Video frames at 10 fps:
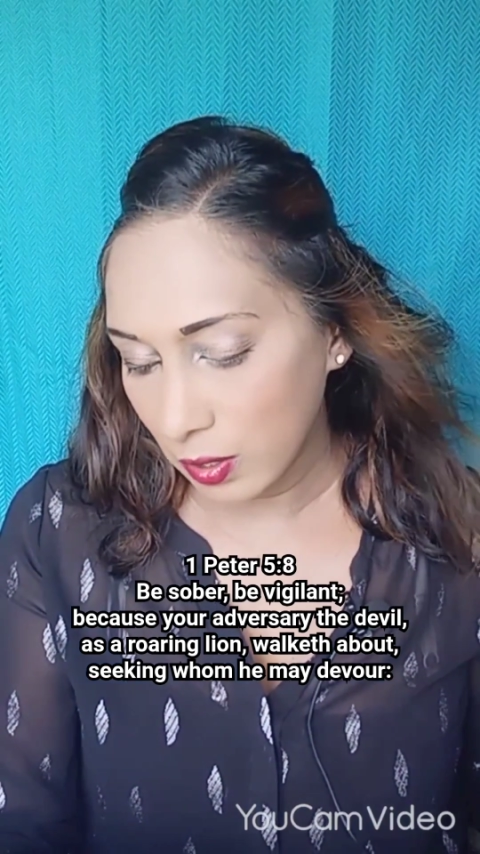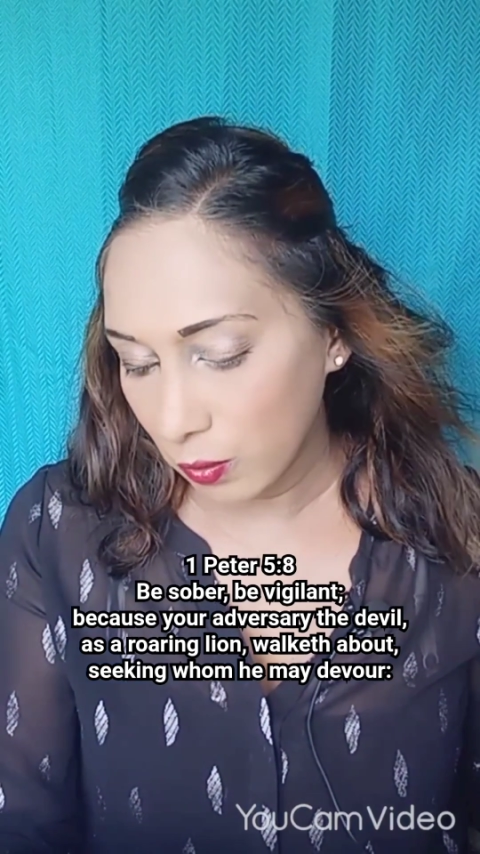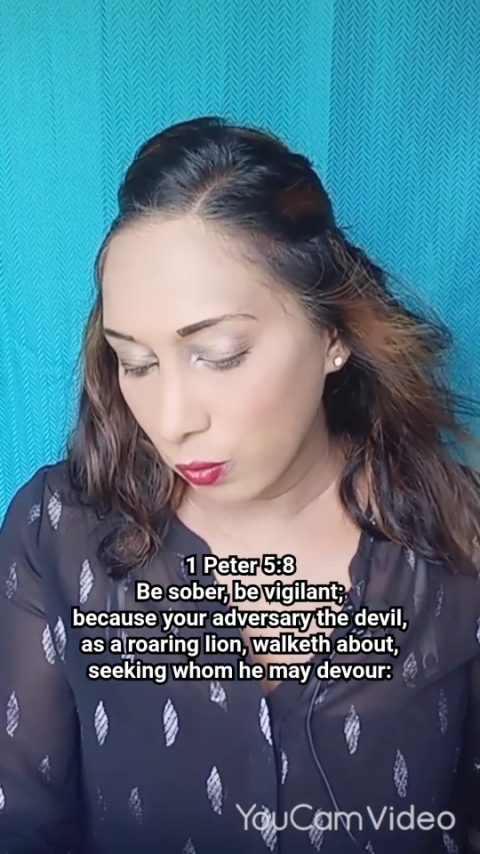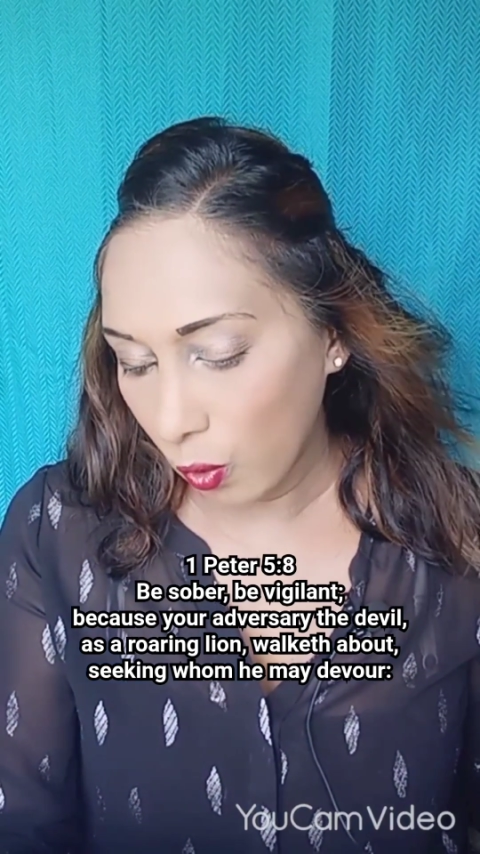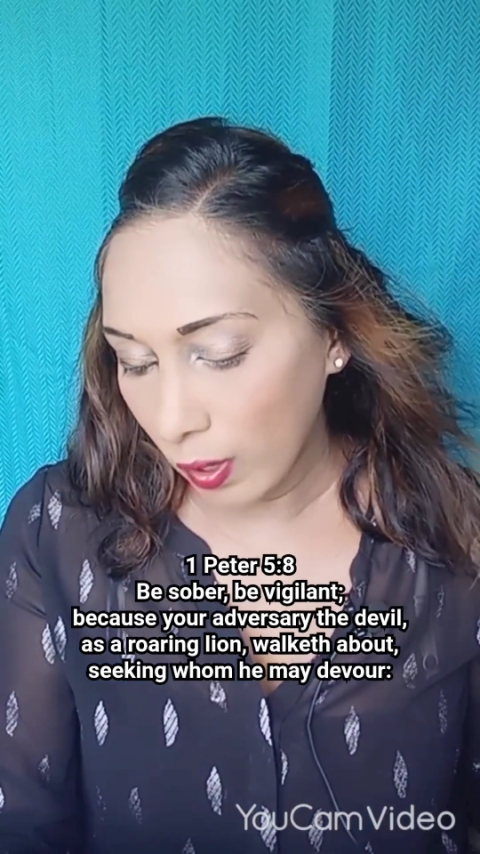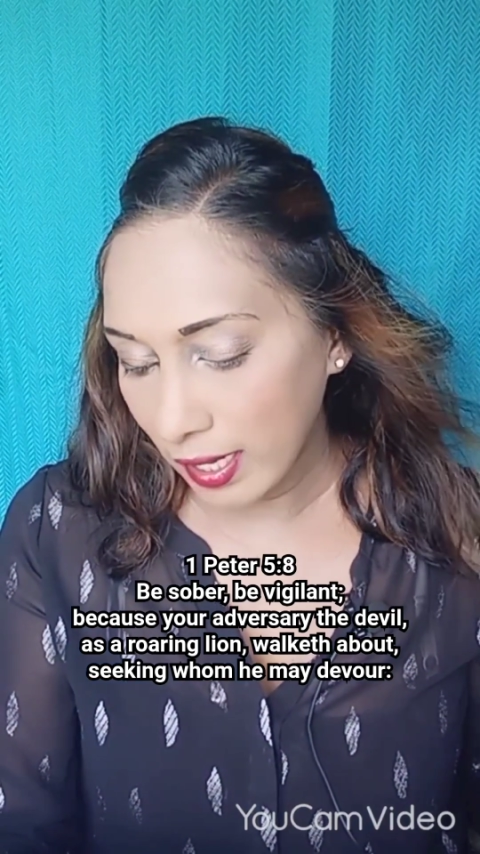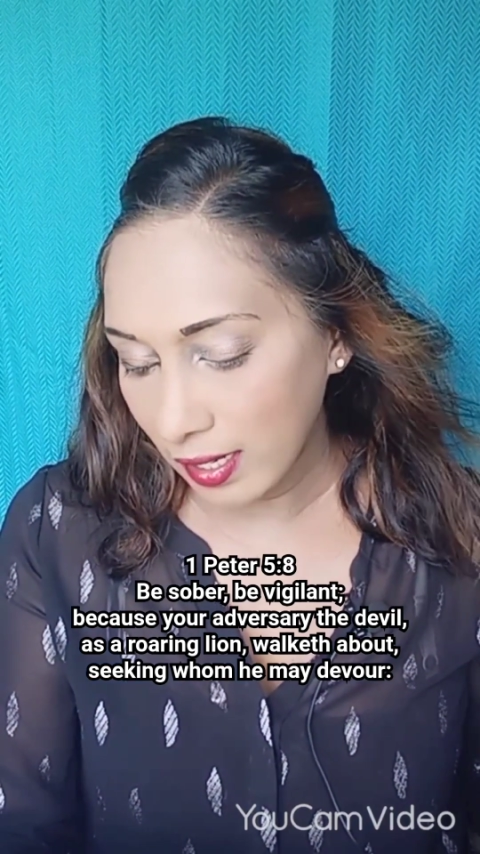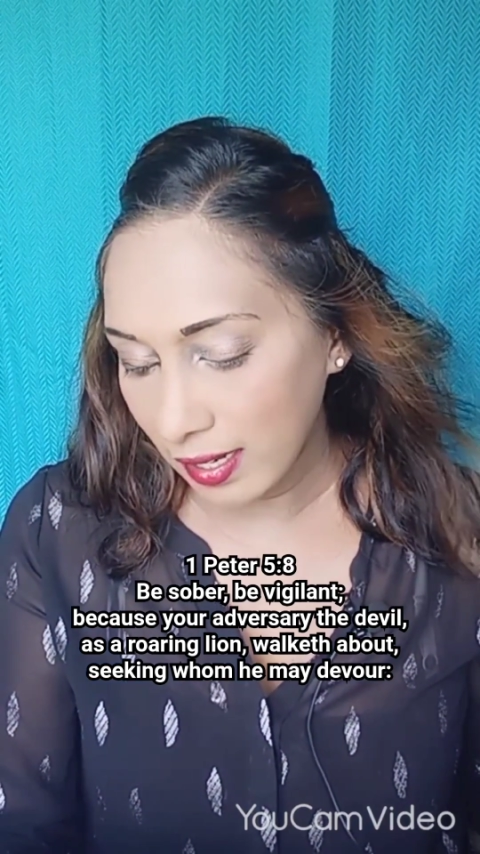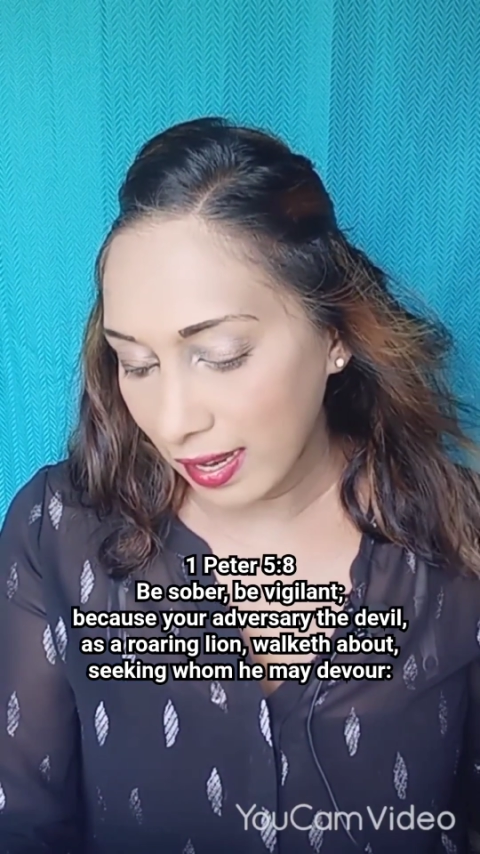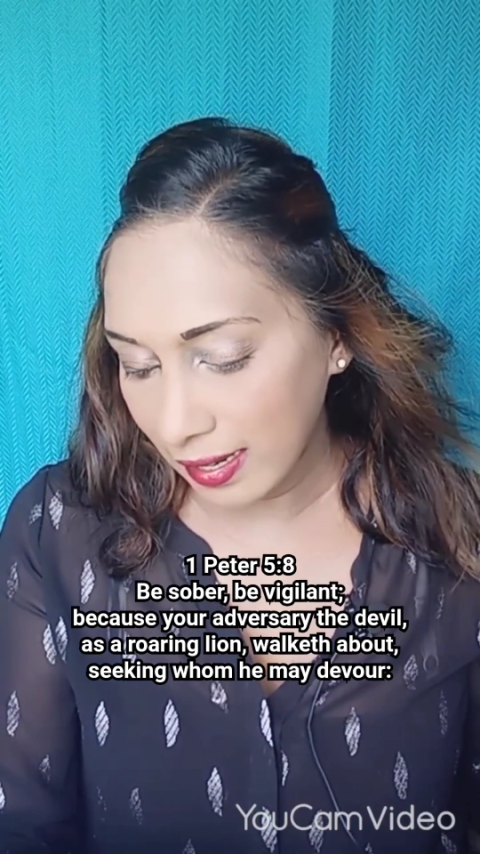a
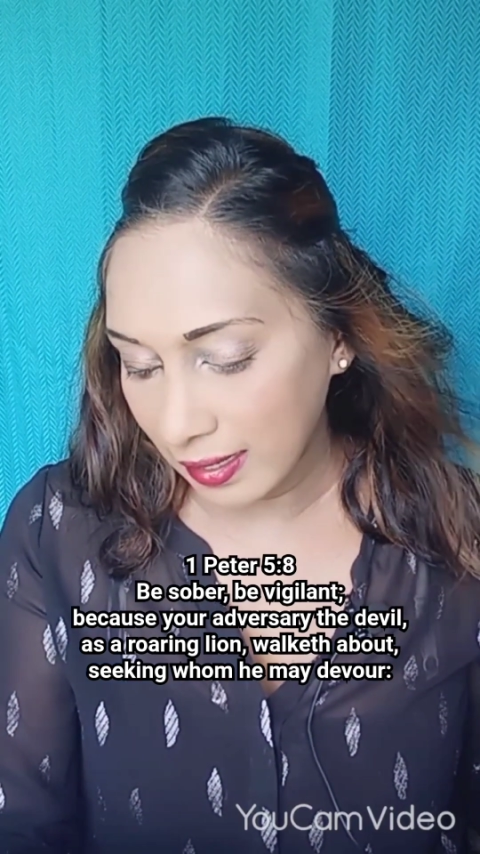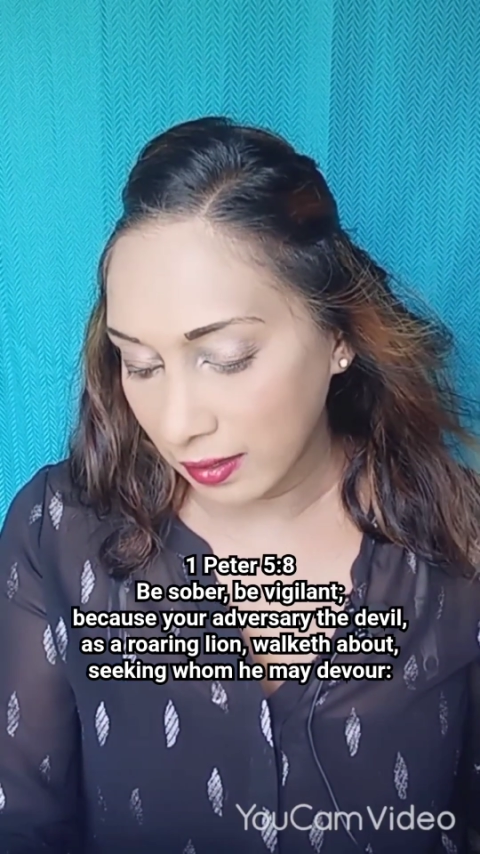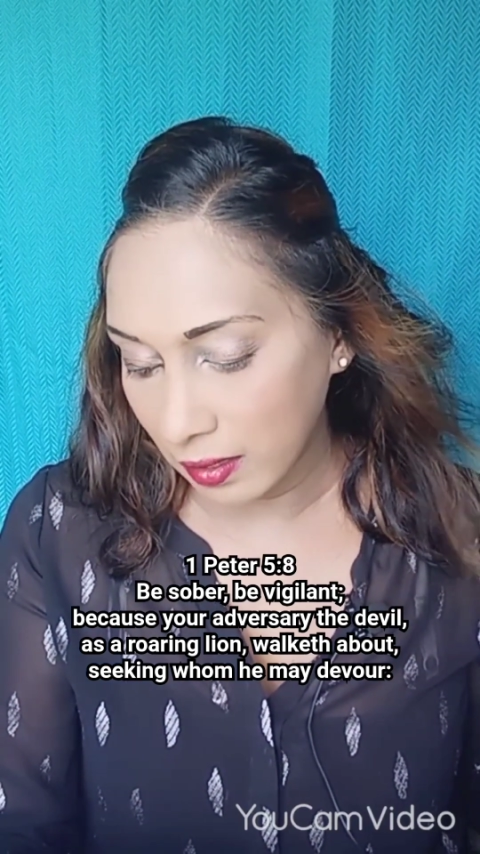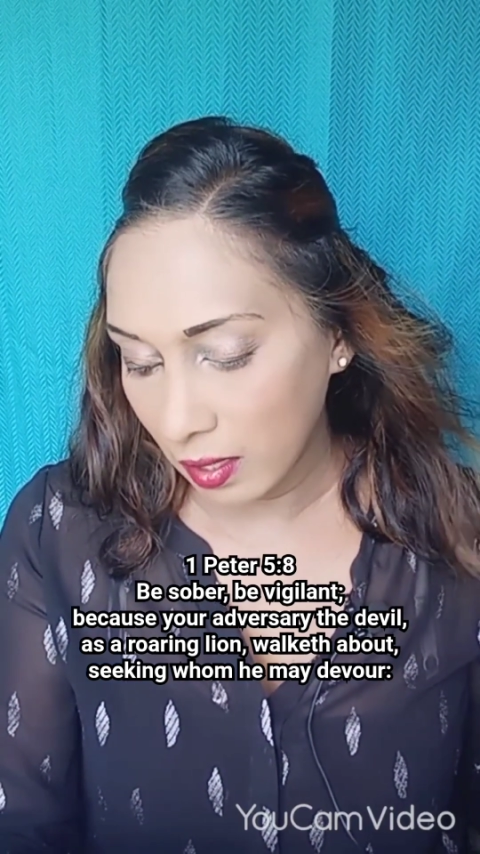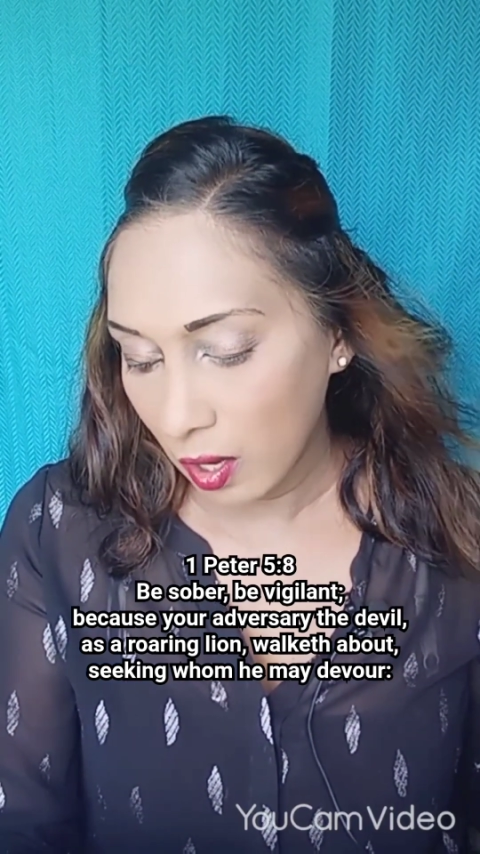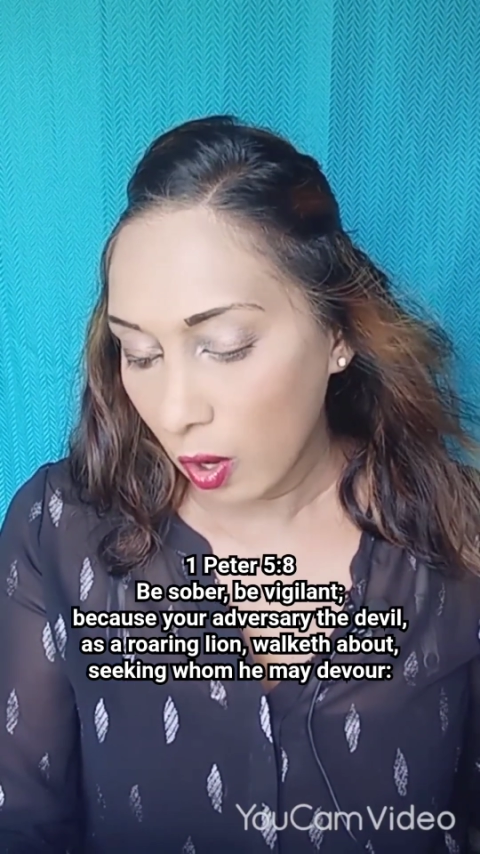roaring lion,